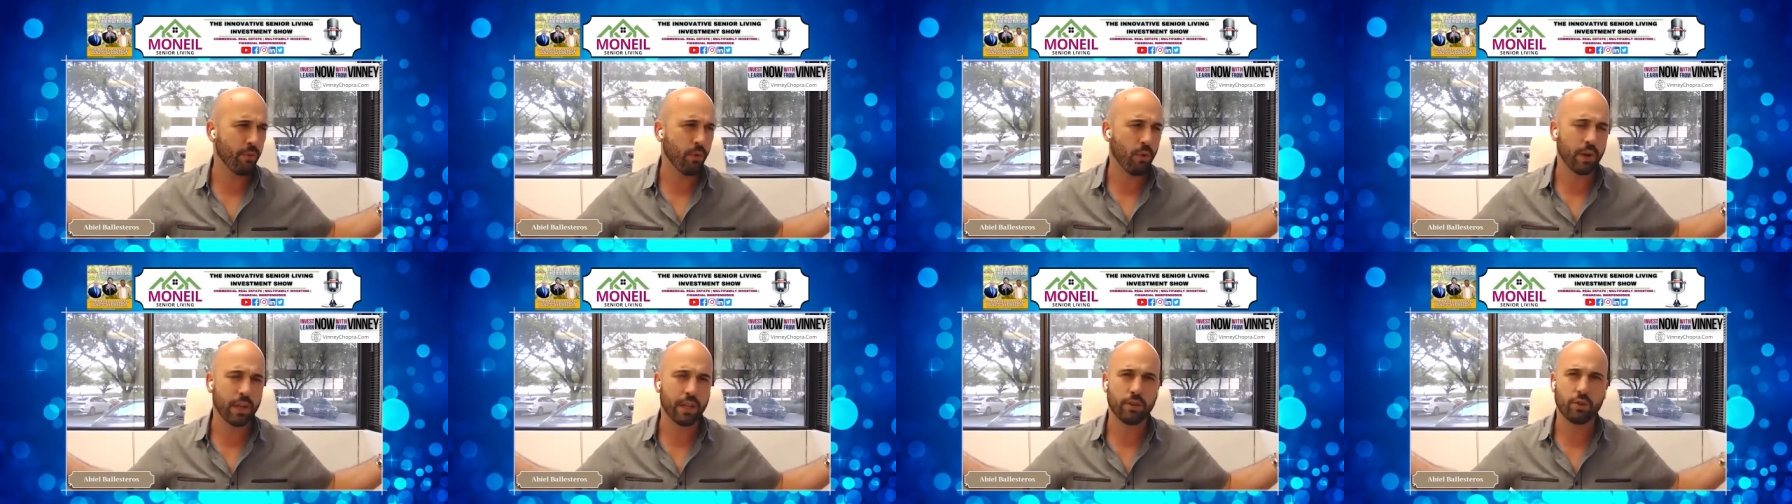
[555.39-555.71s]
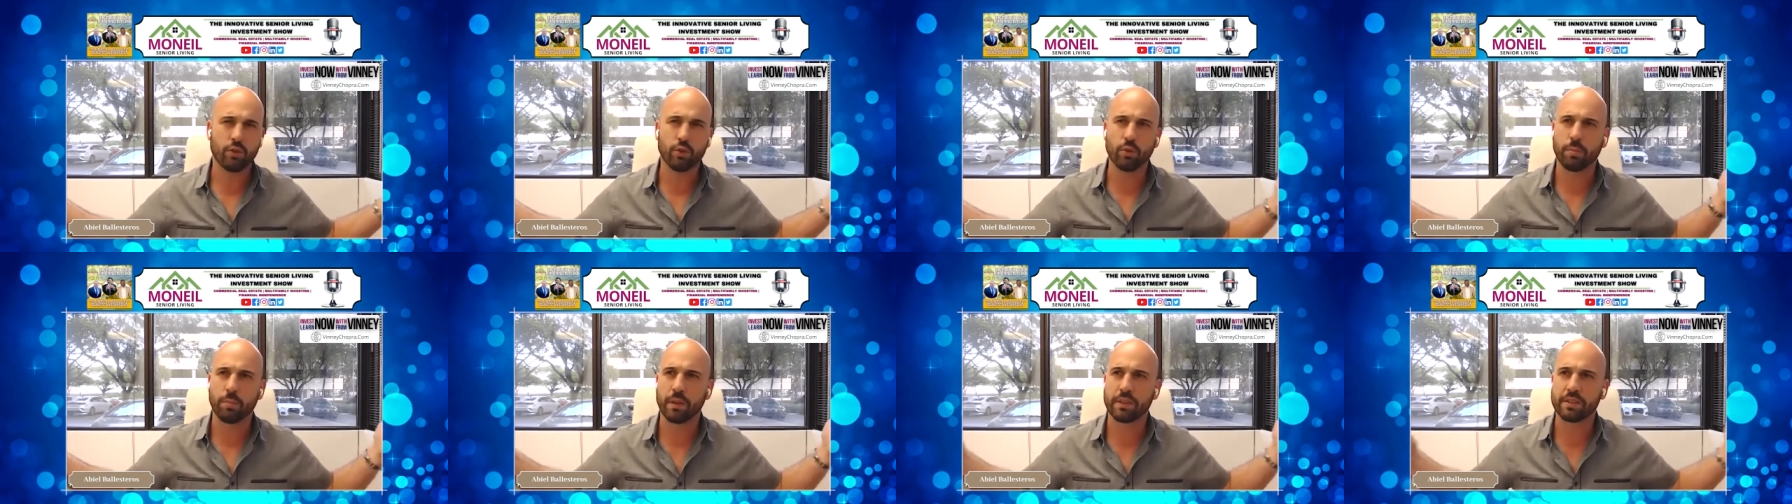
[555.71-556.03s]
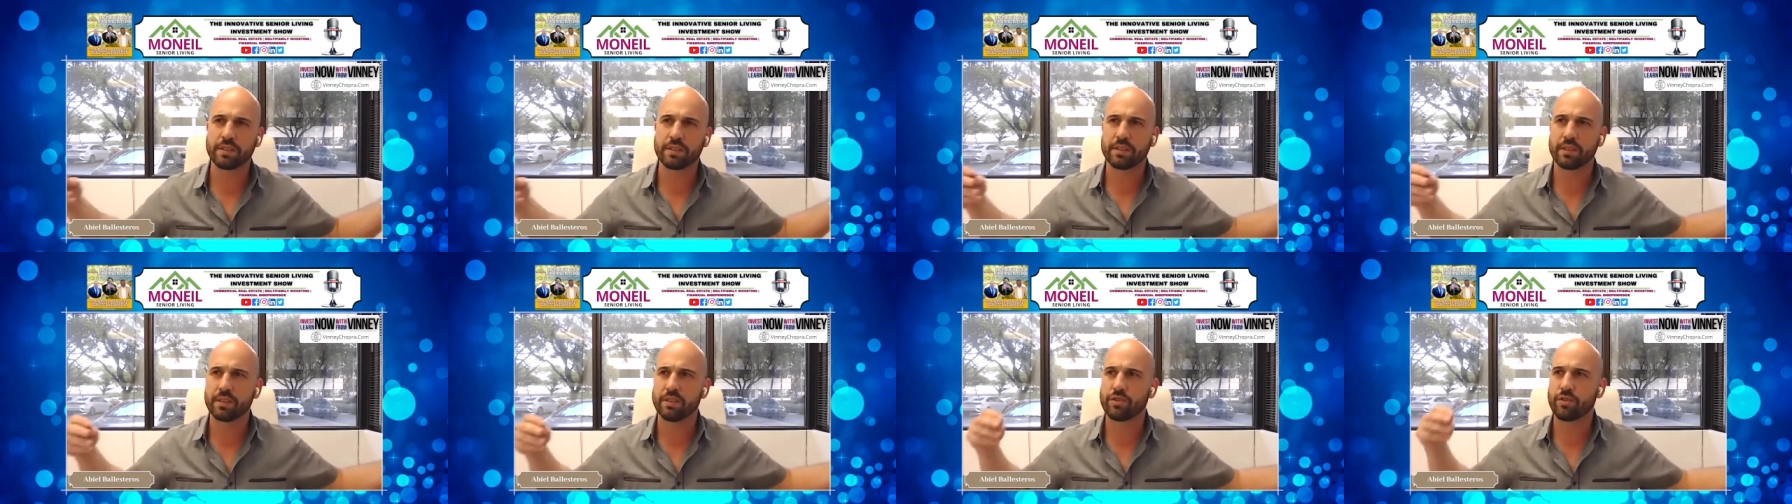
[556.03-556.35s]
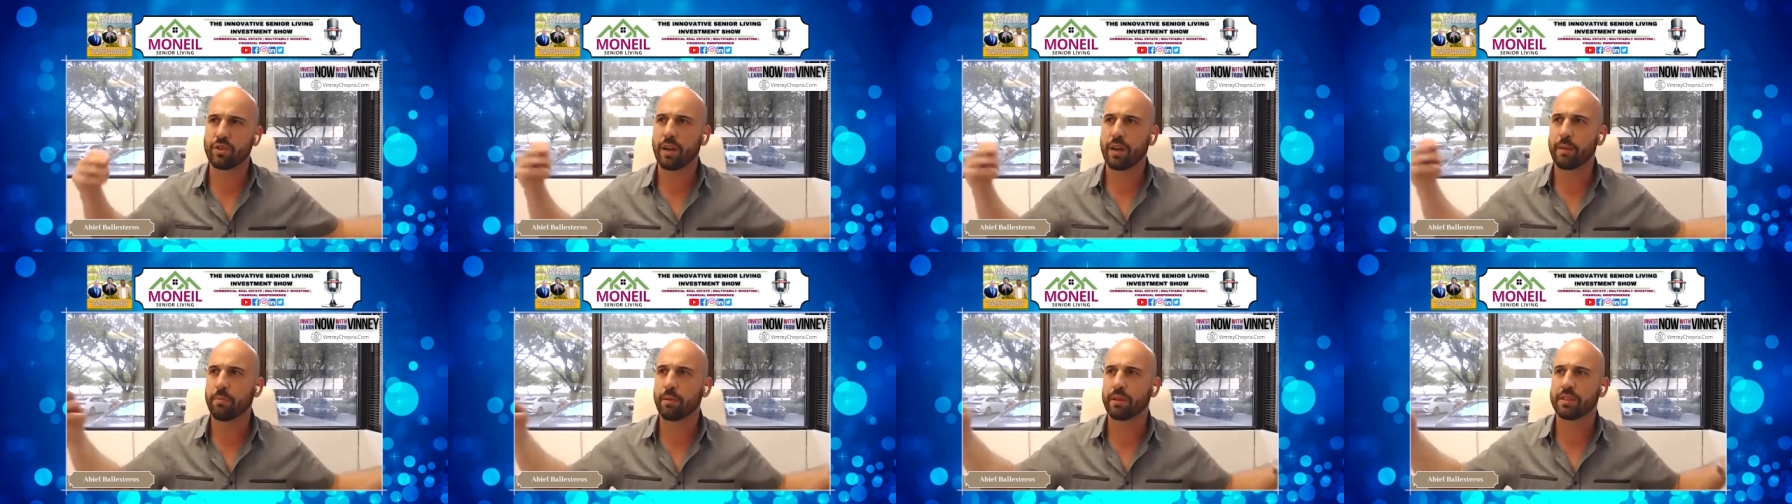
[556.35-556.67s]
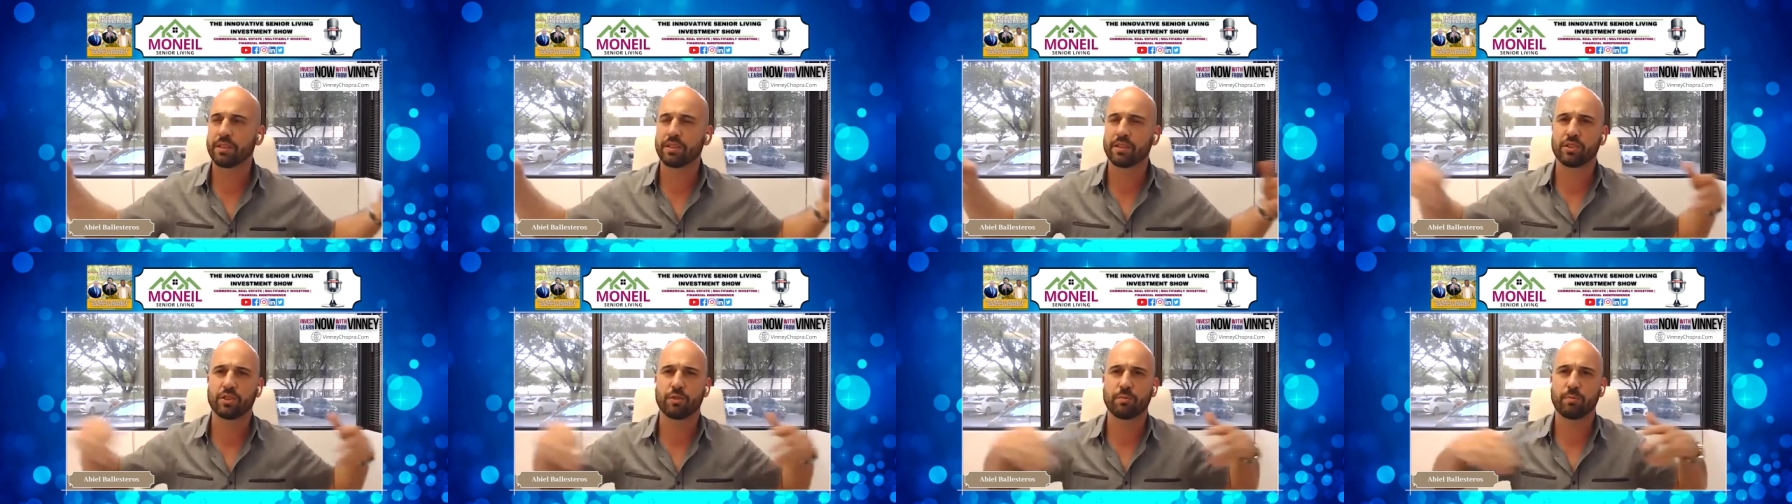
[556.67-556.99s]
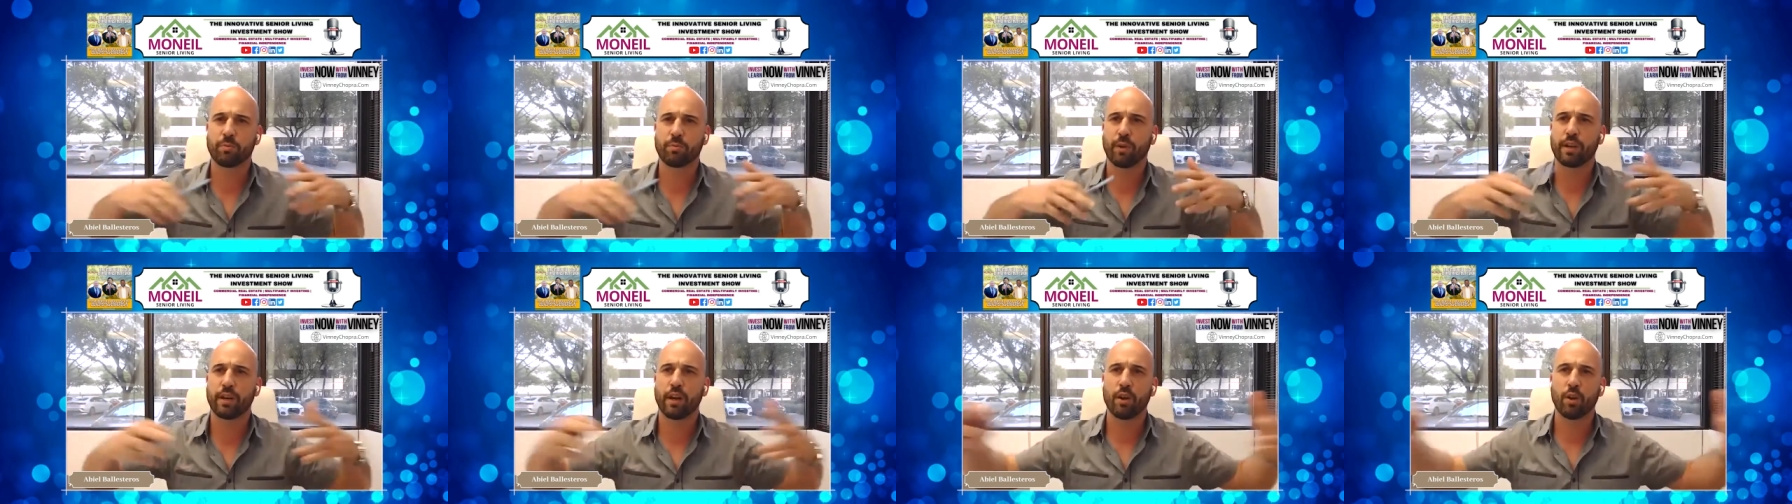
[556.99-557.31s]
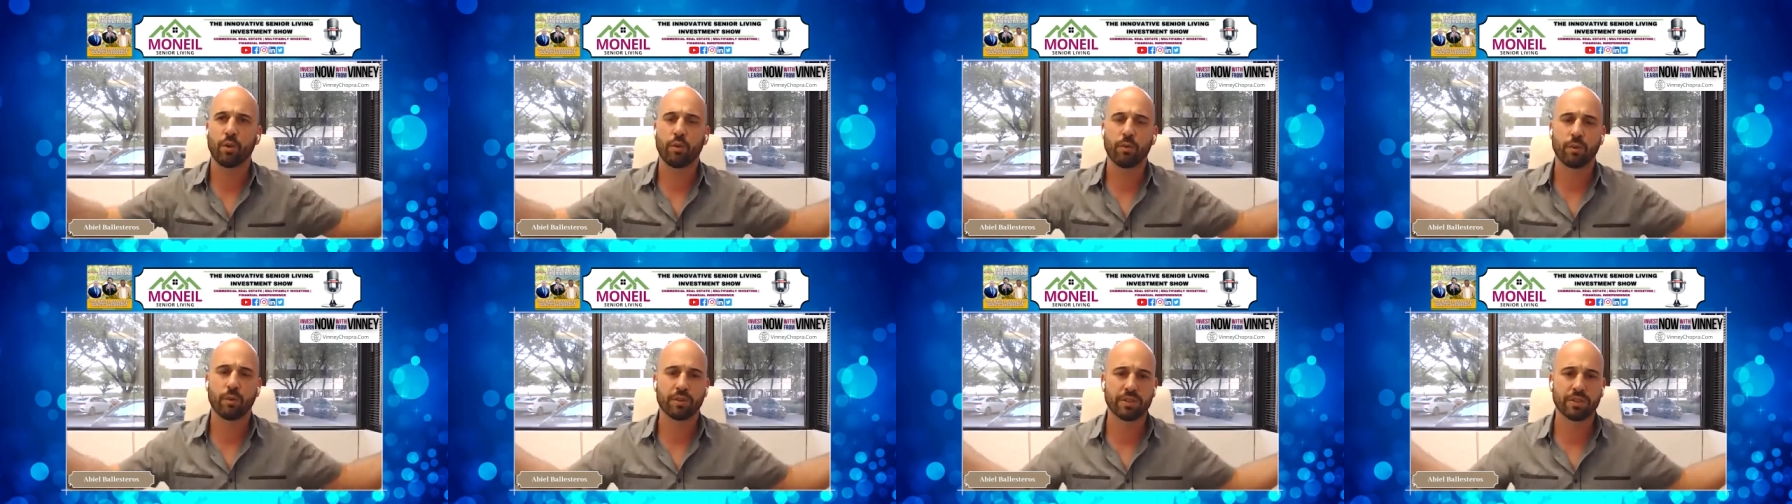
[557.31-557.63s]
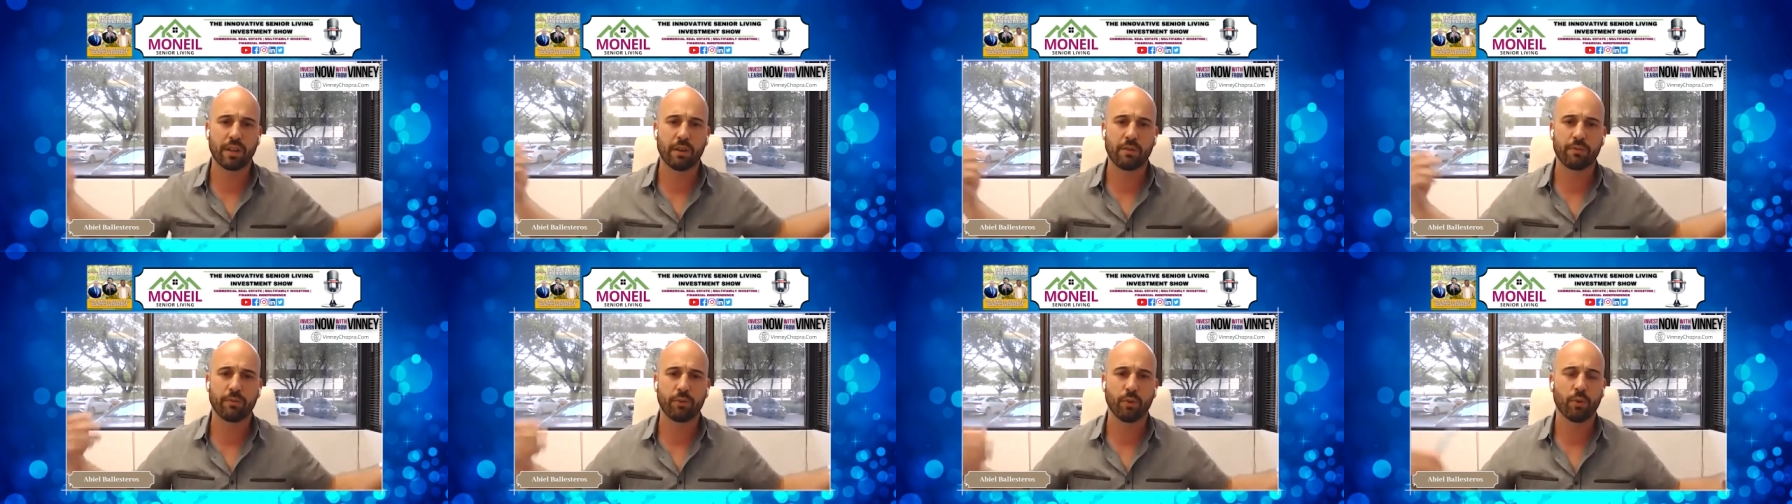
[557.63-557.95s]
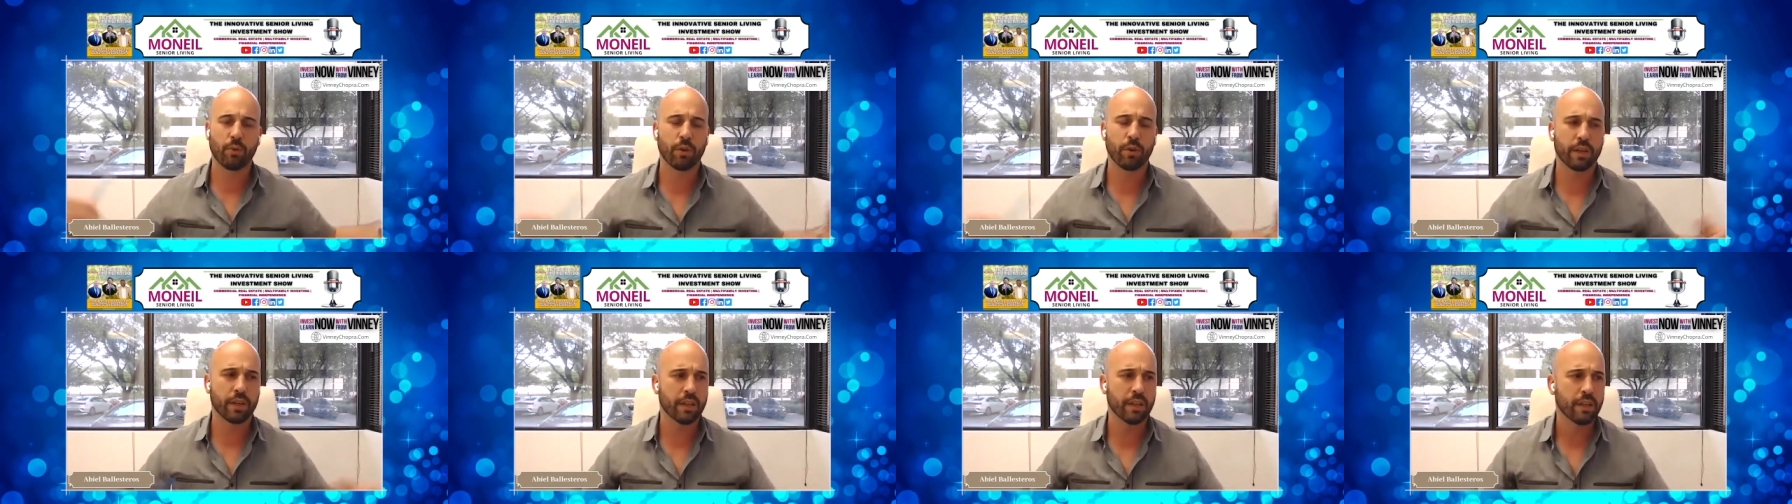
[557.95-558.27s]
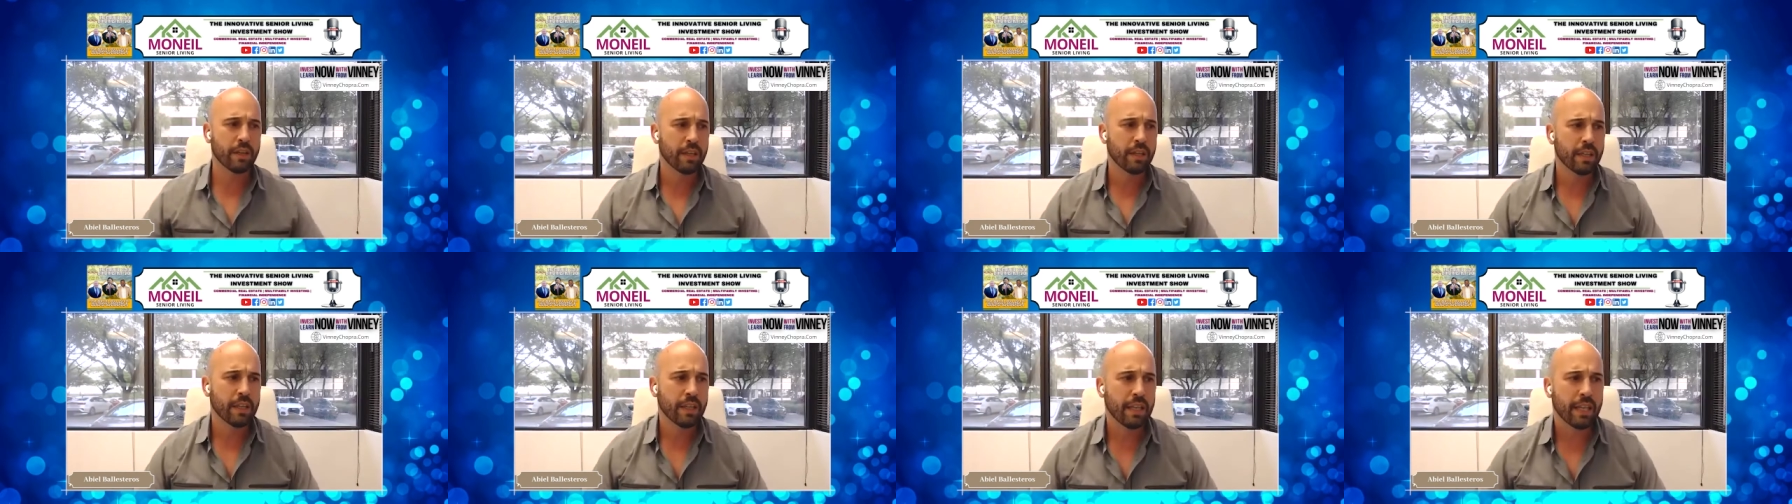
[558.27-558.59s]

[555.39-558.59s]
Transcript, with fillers: 40 duplexes and triplexes spread all over South Florida.